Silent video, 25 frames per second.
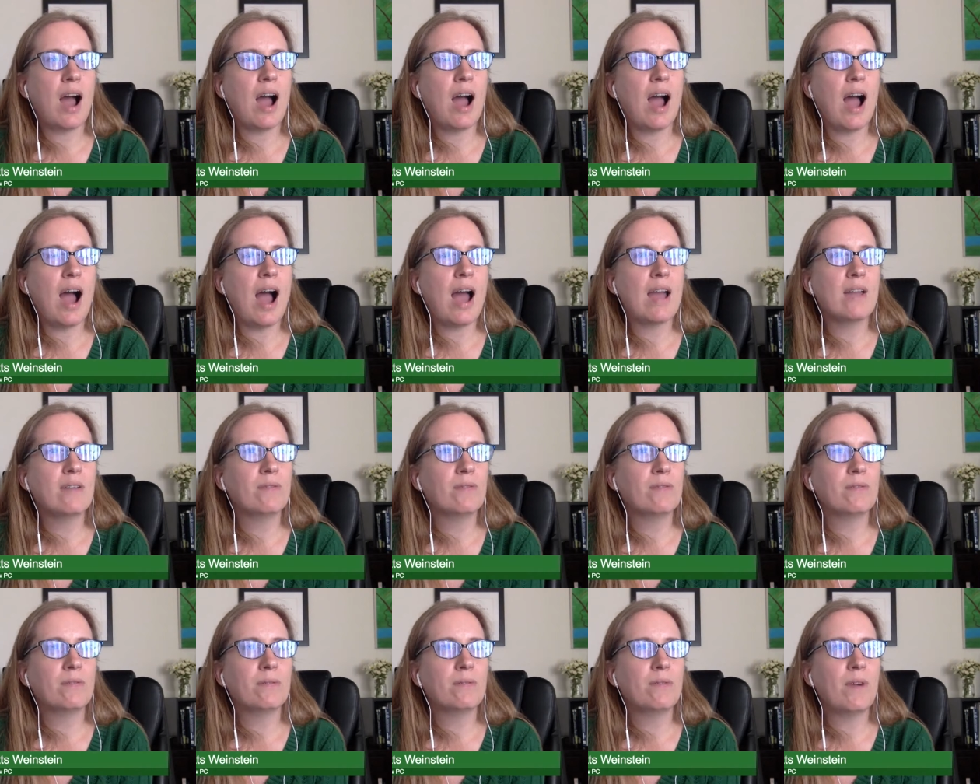I
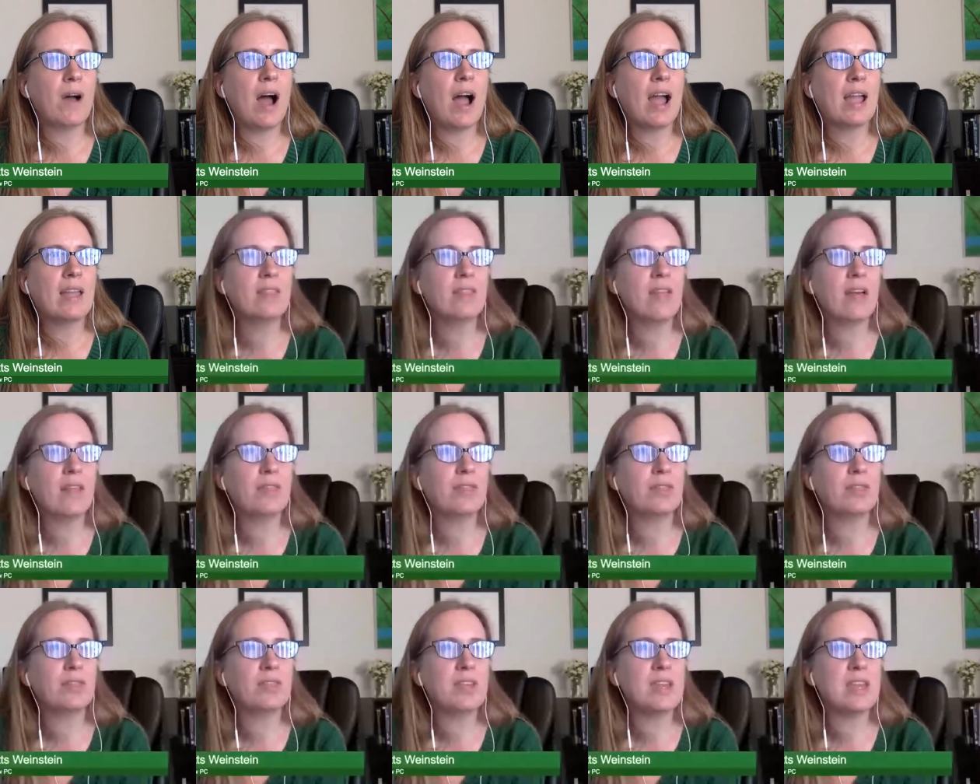find that
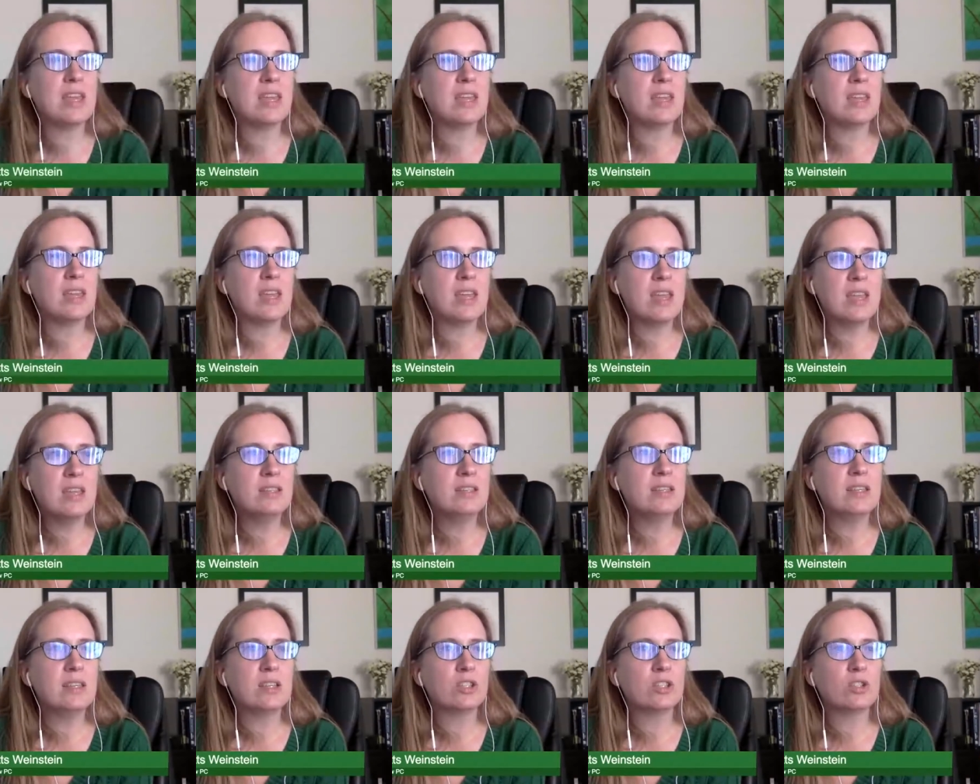the
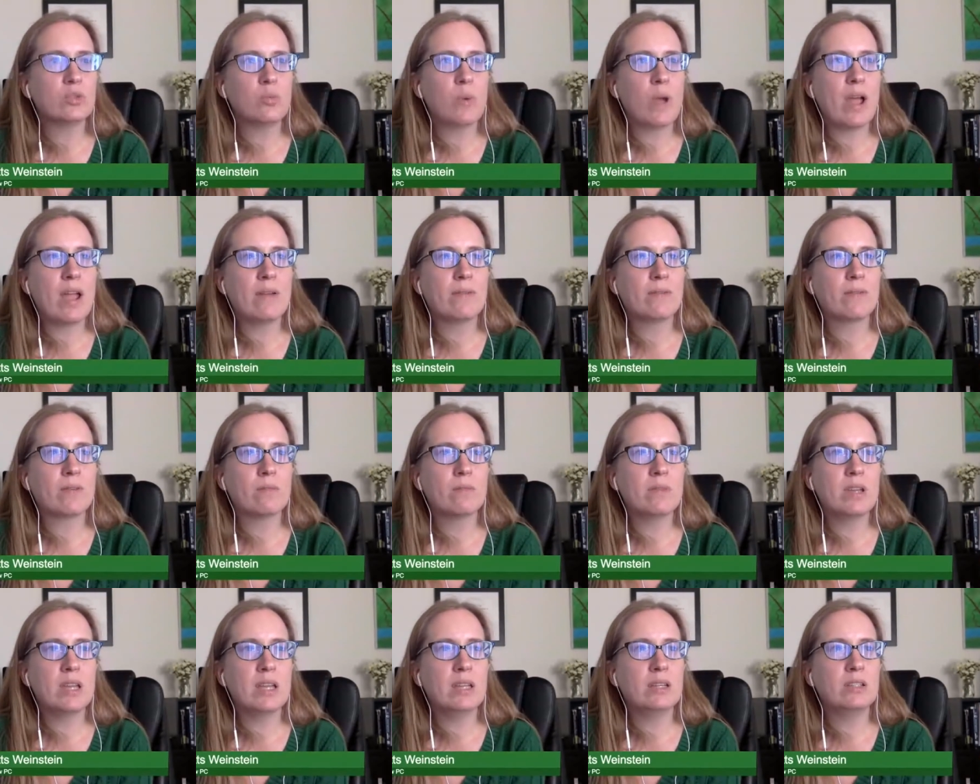easiest way for
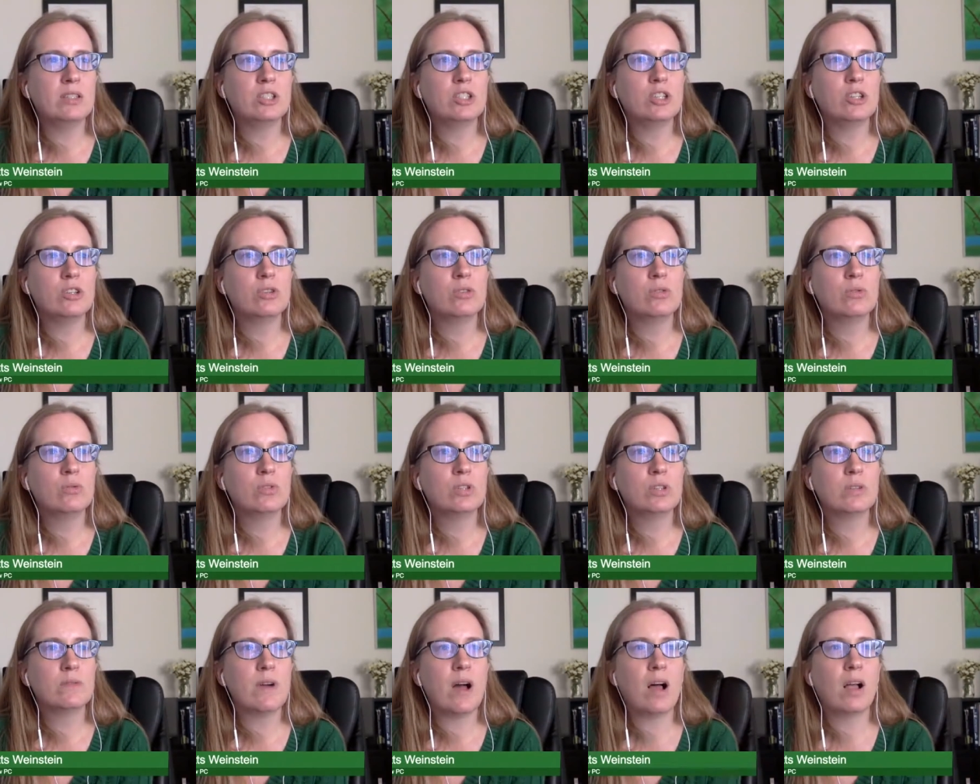me to
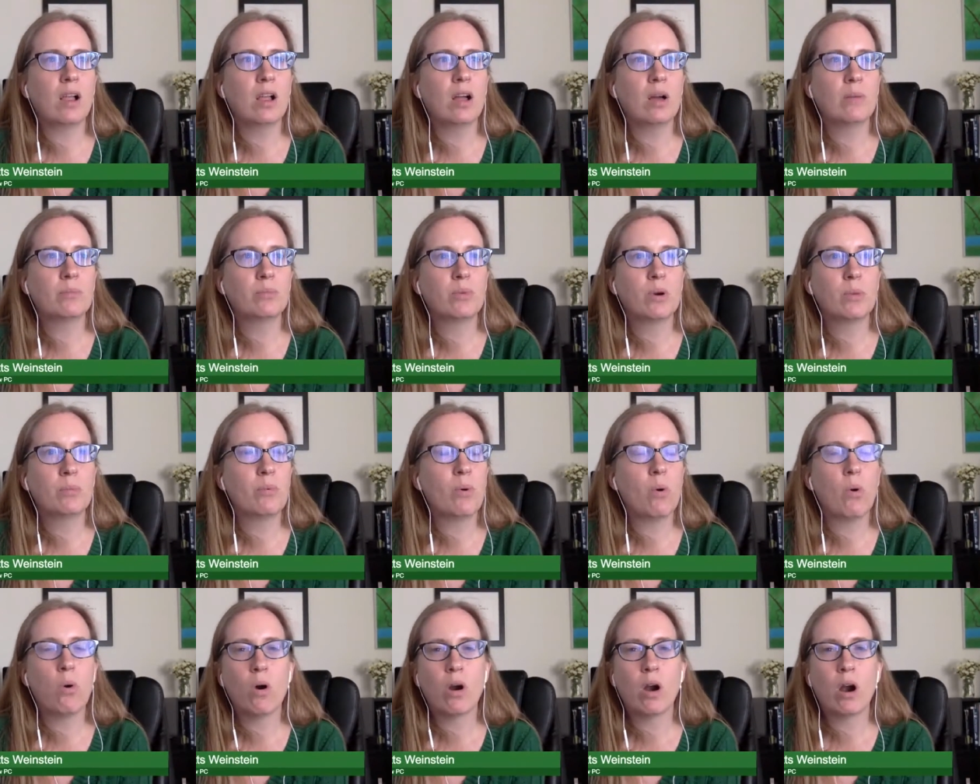develop
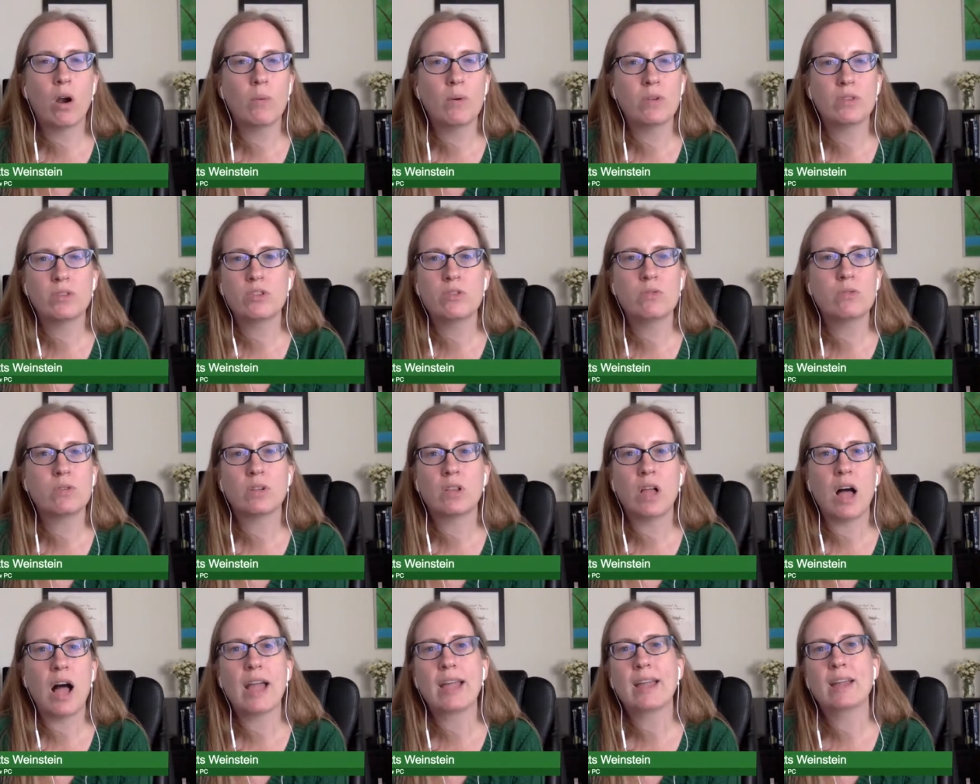rapport with new
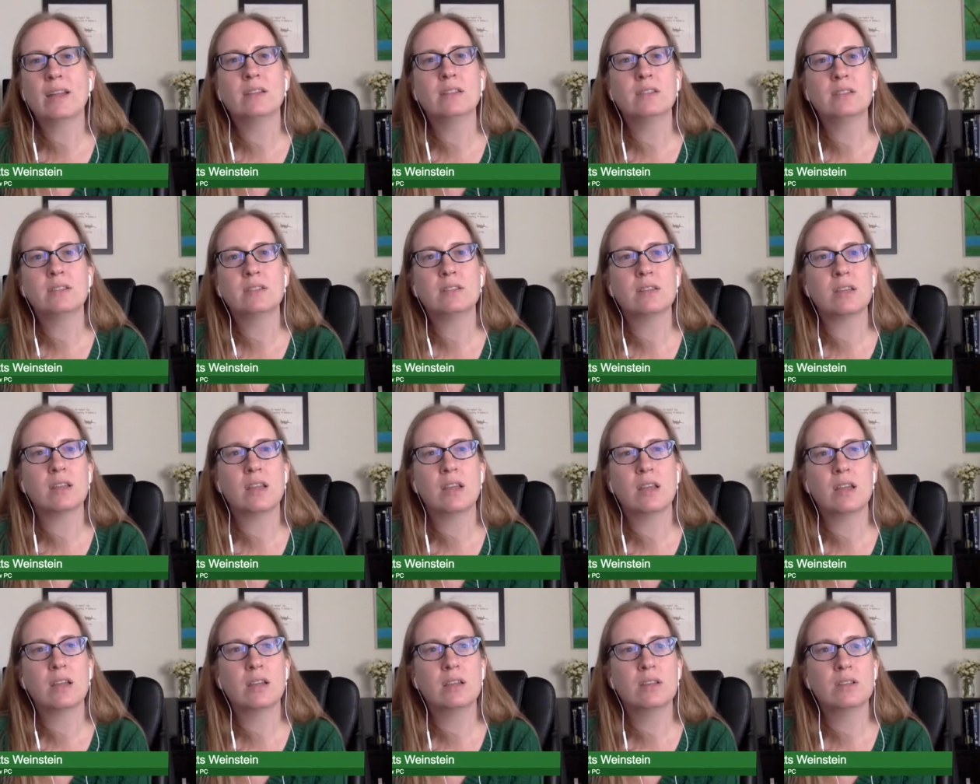clients
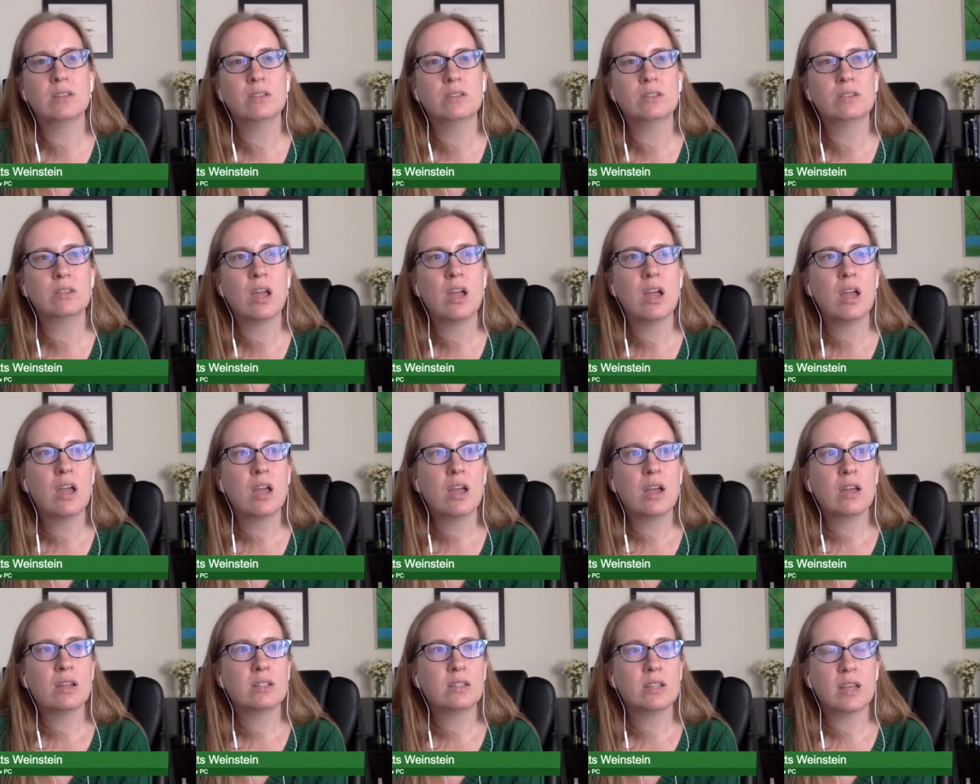is
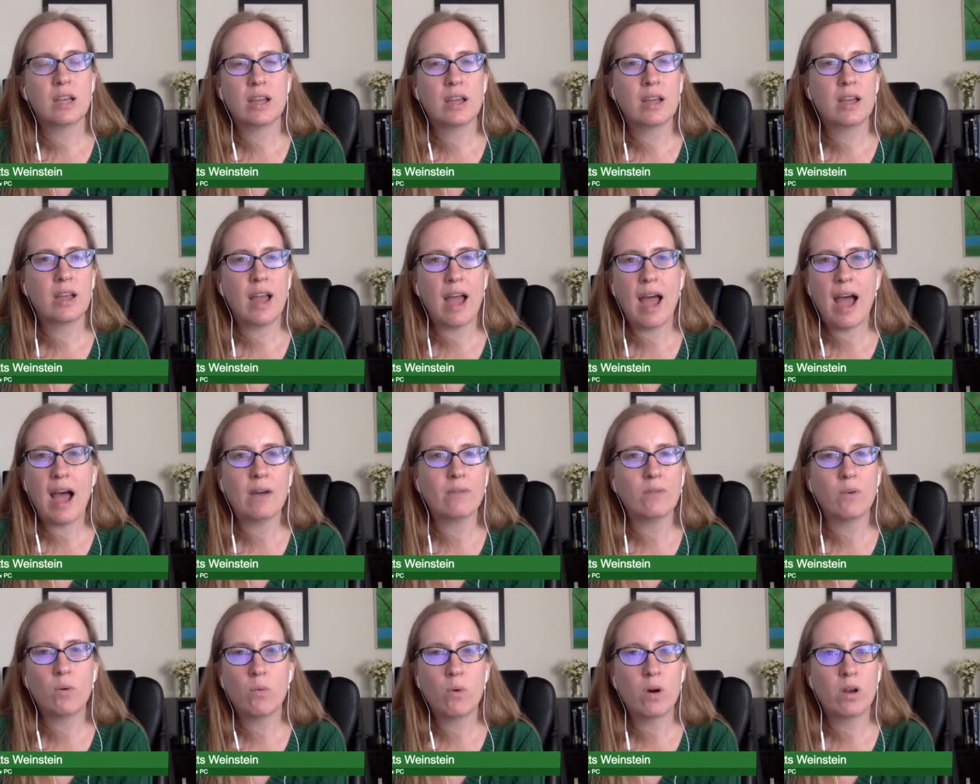to have
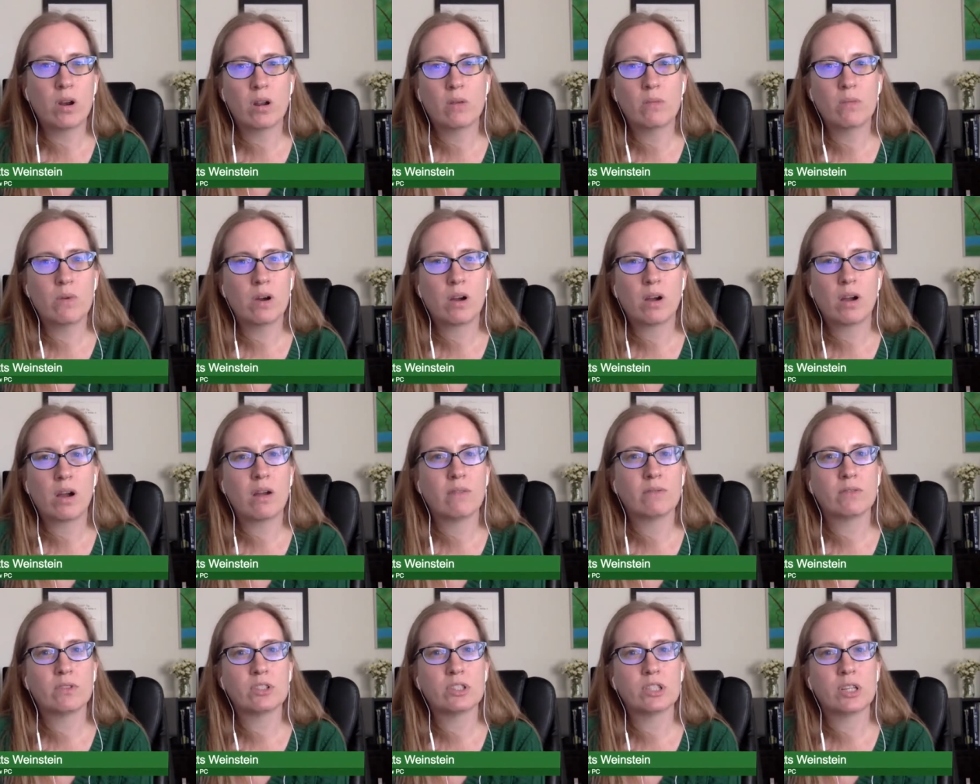a one-on-one
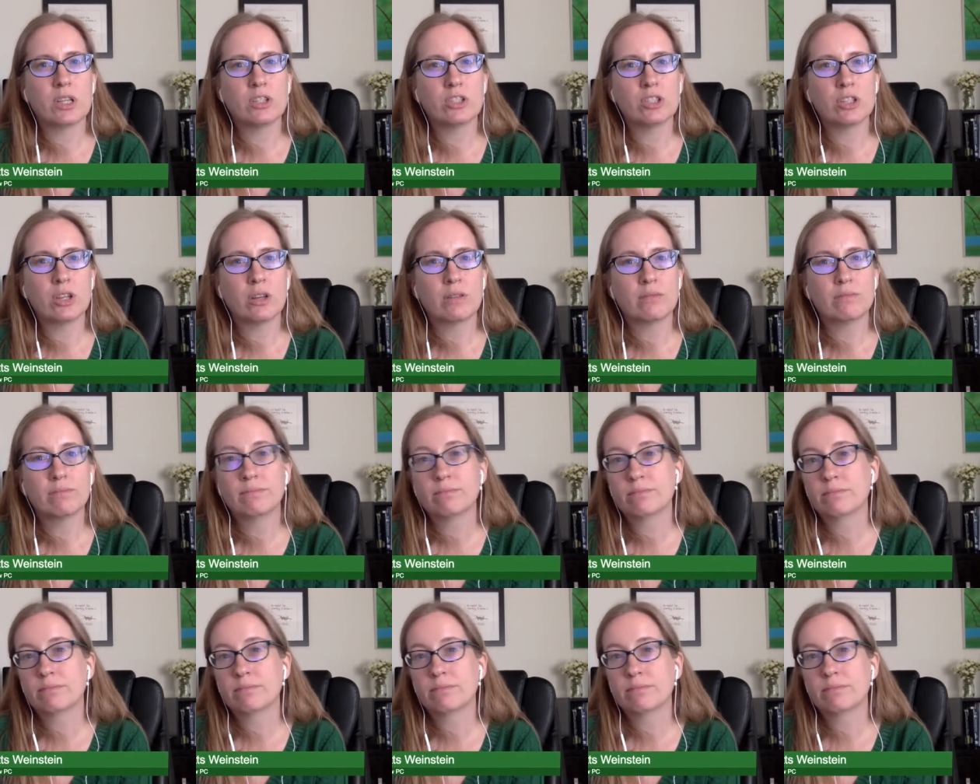conversation,